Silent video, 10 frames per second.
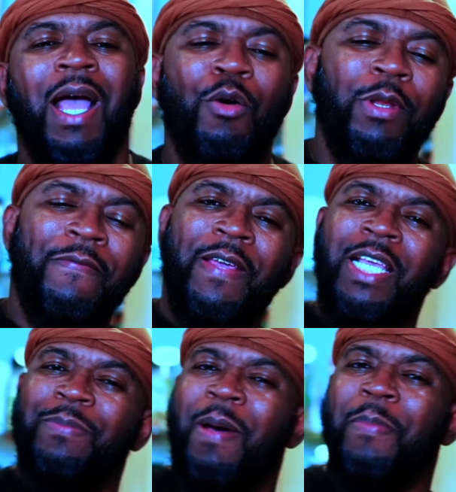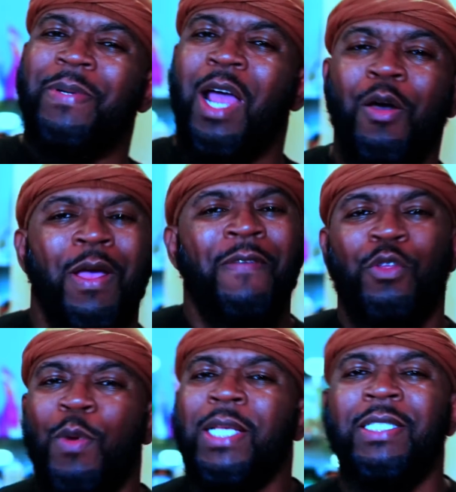OnlyFans popping off,
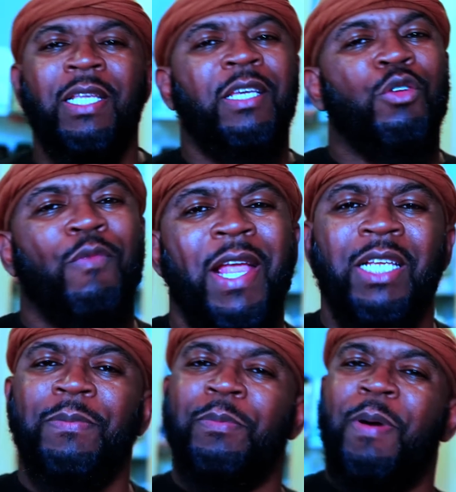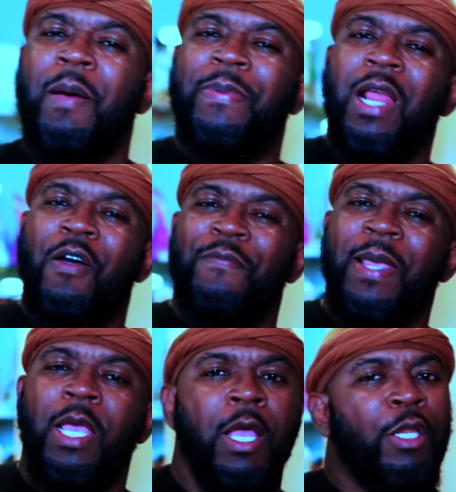the way Seeking Arrangements popping off,
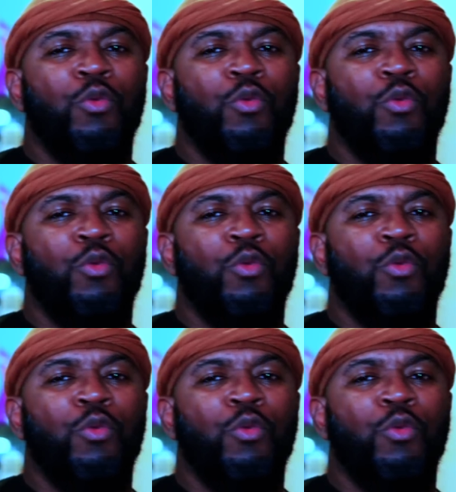man,